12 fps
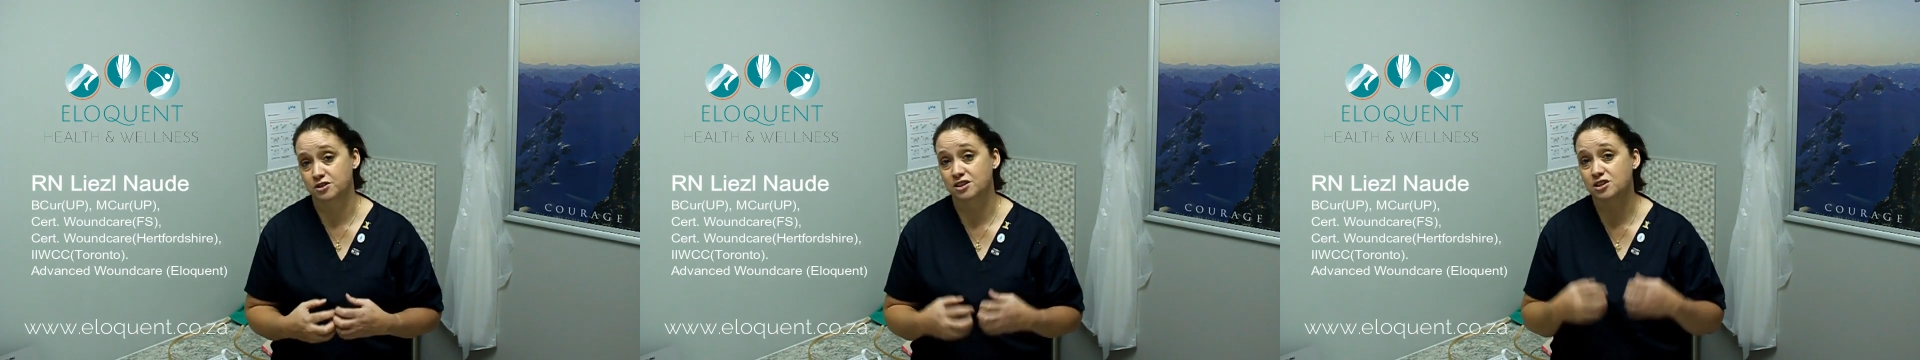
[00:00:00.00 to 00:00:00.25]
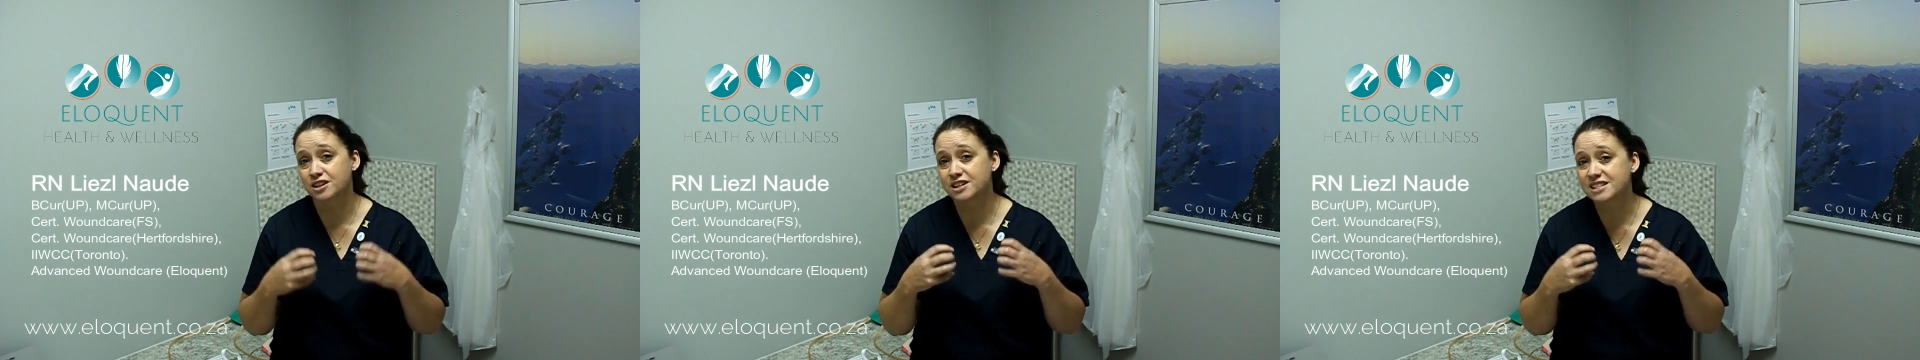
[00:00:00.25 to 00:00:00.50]
That's
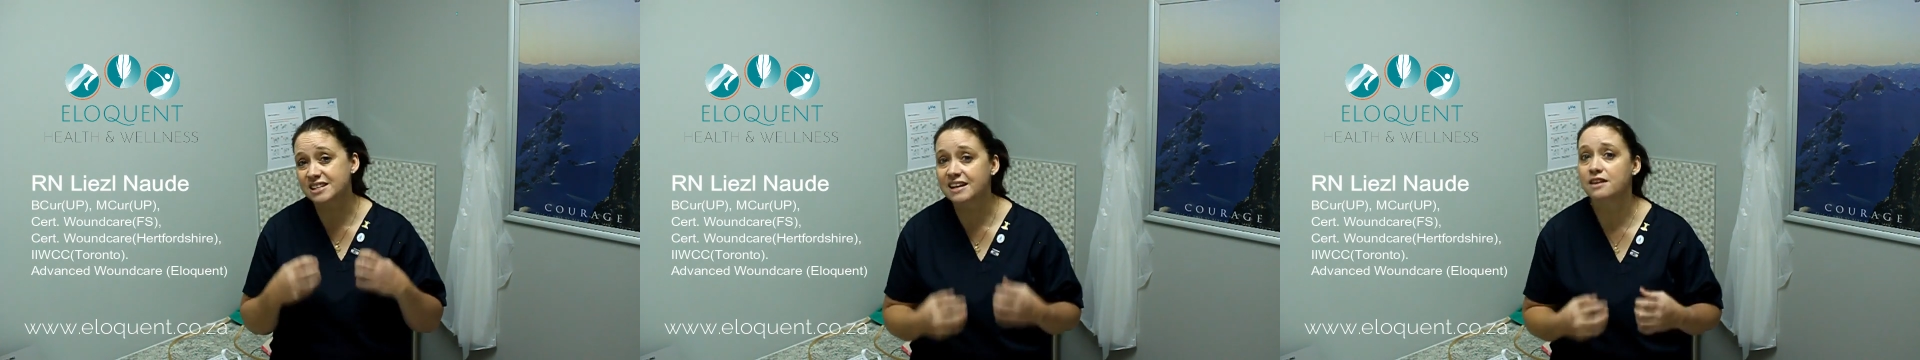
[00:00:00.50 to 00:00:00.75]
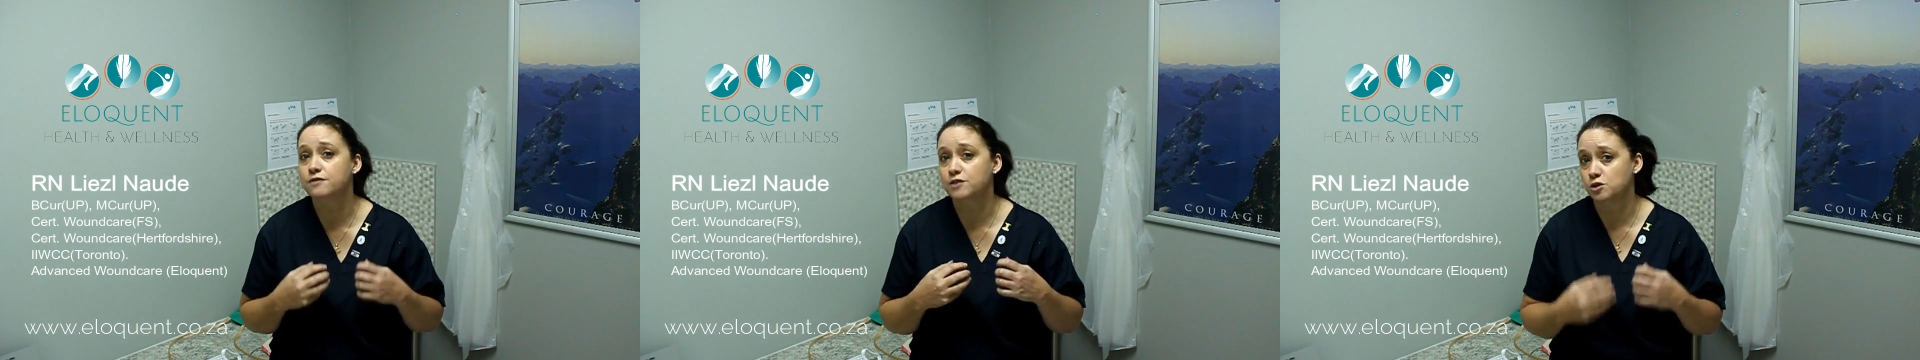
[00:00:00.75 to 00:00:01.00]
going to
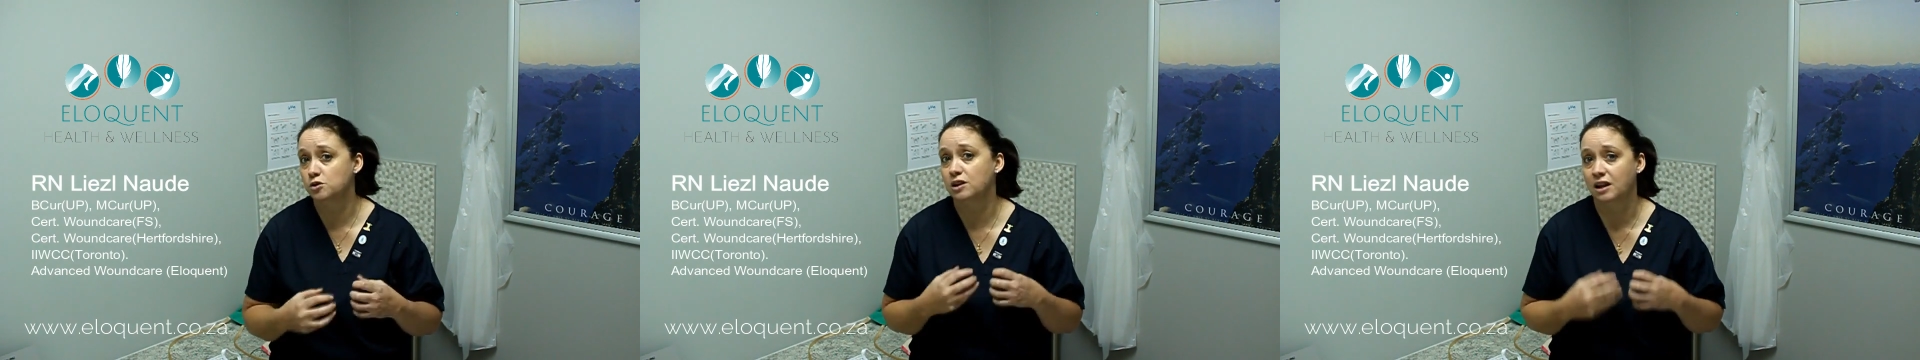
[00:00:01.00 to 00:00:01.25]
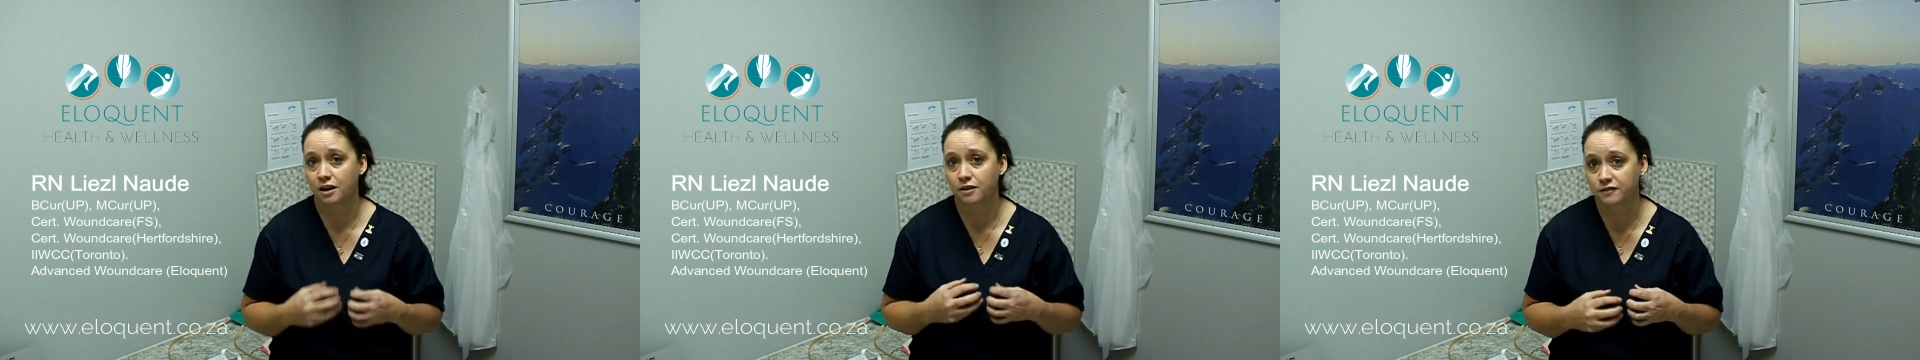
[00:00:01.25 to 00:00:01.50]
save your
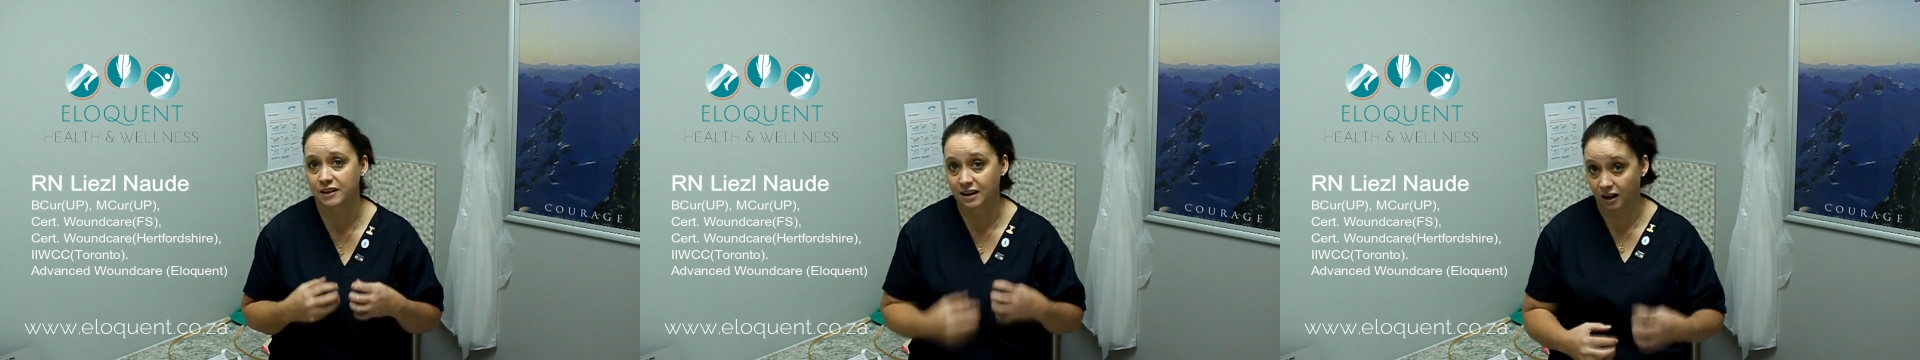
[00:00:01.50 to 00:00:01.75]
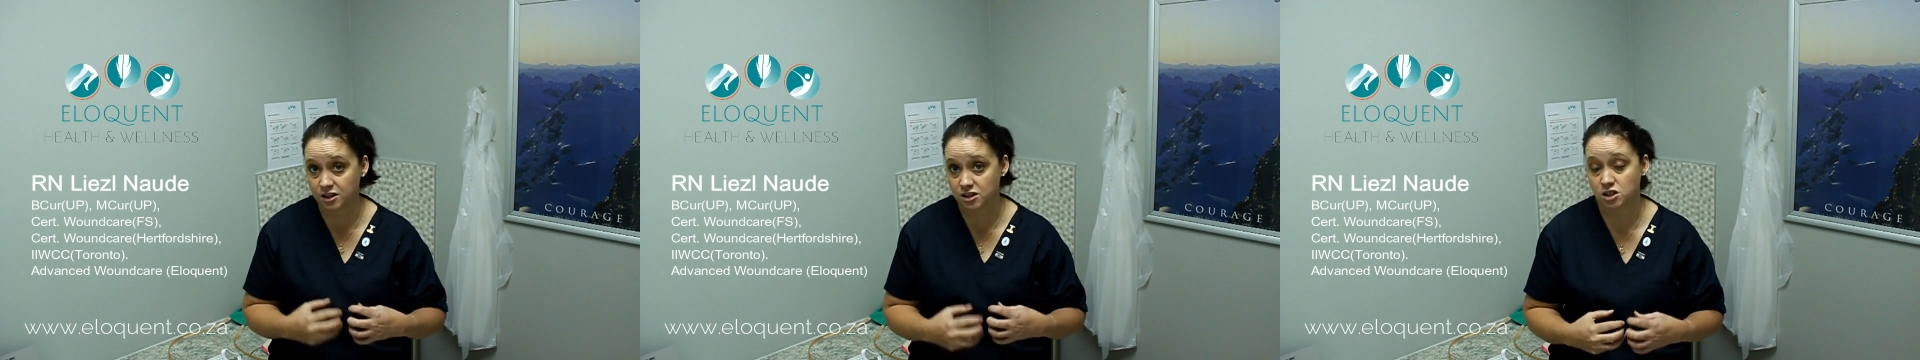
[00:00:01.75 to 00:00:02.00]
life in
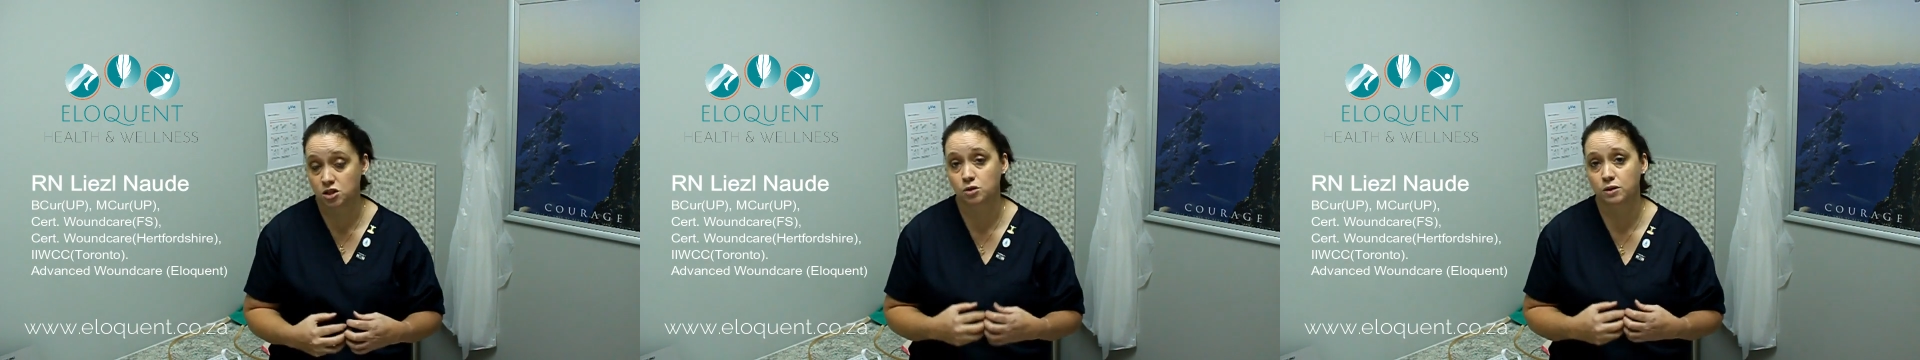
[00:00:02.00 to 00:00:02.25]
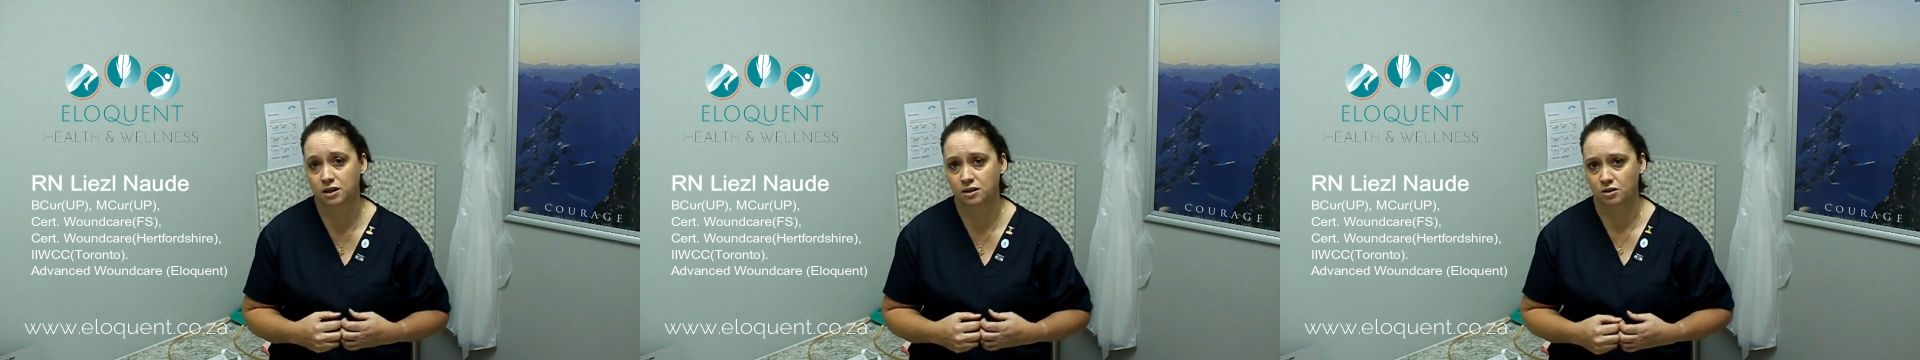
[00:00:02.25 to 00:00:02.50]
ICU
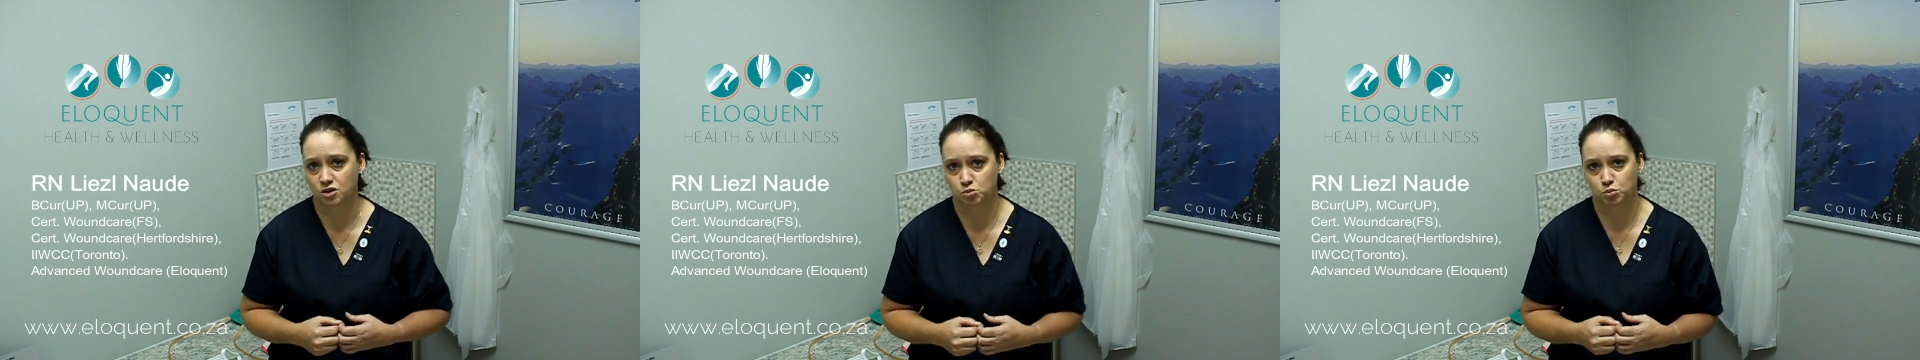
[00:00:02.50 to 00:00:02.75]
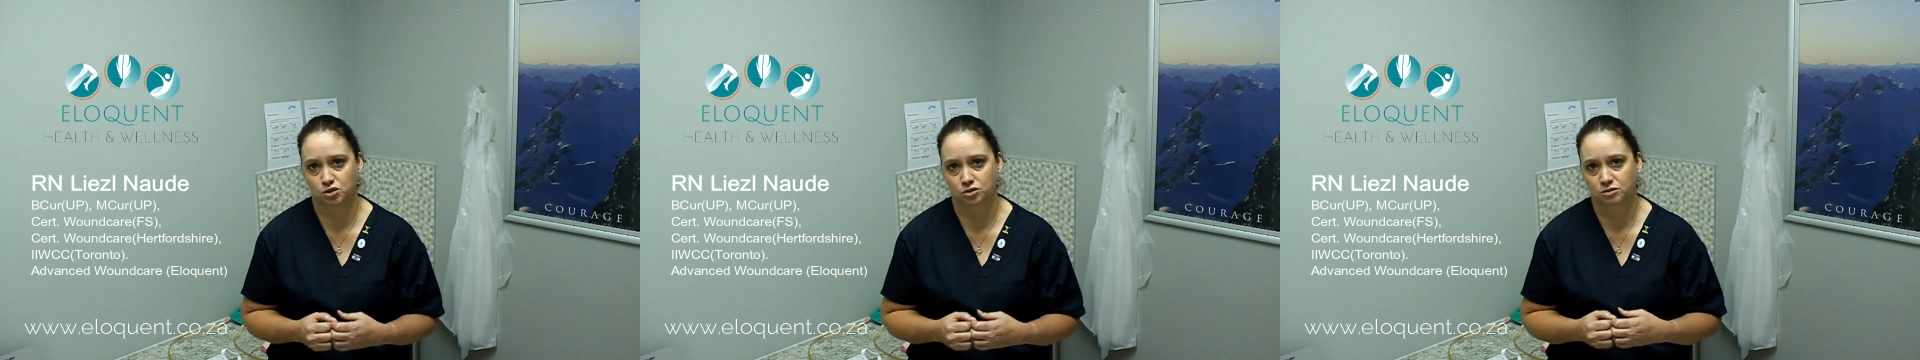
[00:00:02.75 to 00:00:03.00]
and in
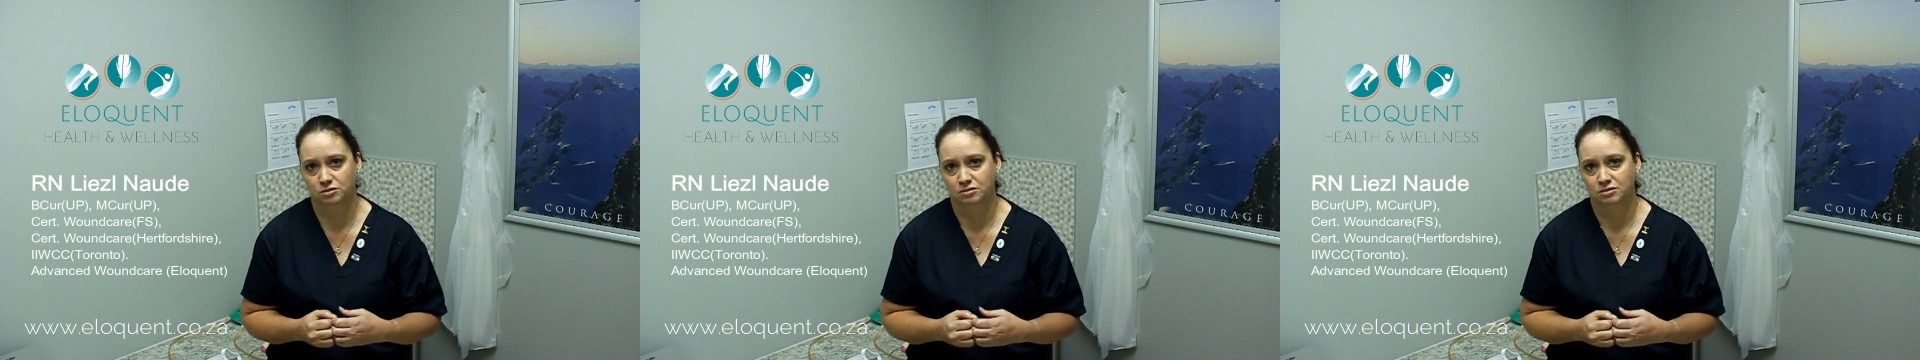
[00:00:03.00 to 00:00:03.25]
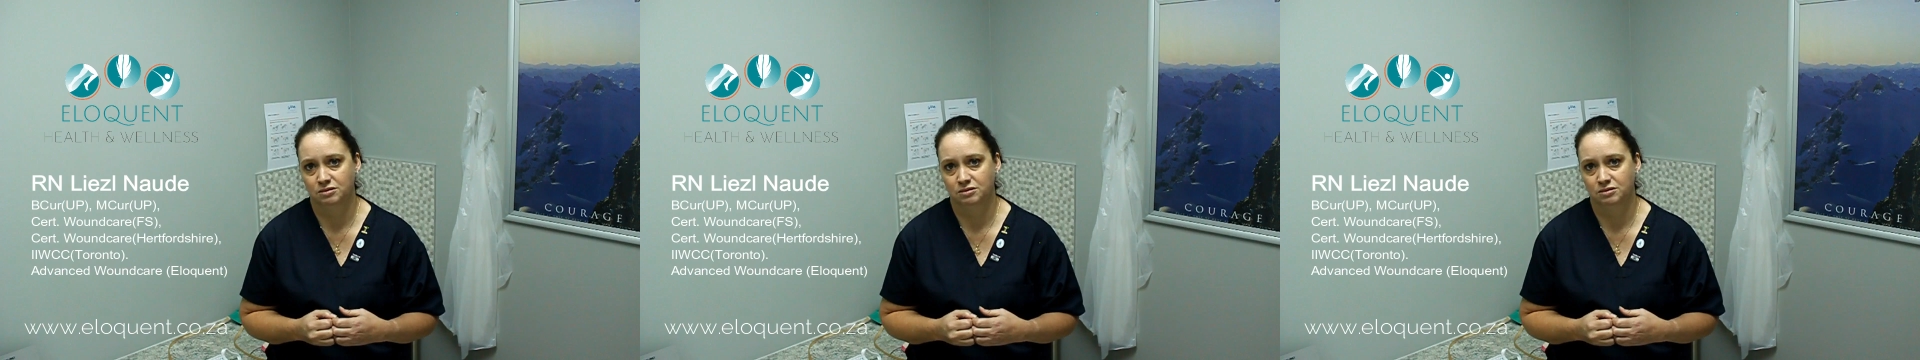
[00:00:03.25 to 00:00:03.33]
hospital.